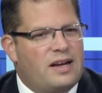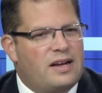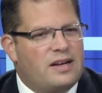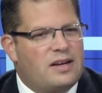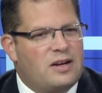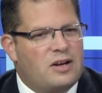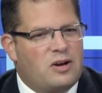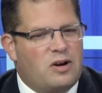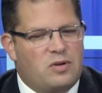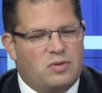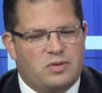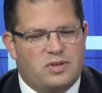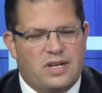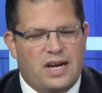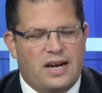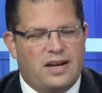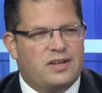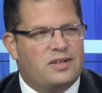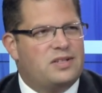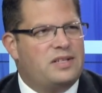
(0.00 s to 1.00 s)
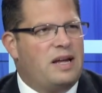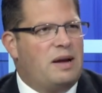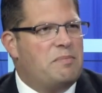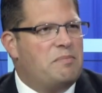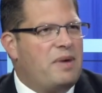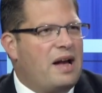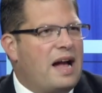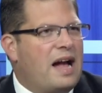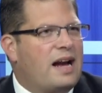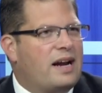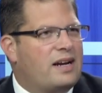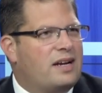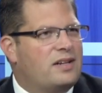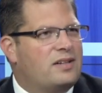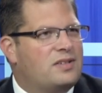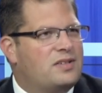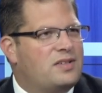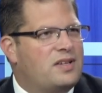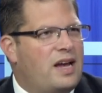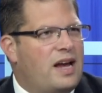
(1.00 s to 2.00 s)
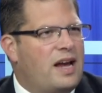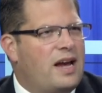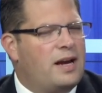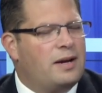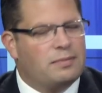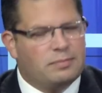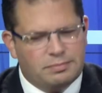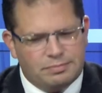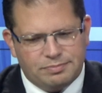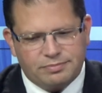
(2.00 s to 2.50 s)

you know, take a step back and say,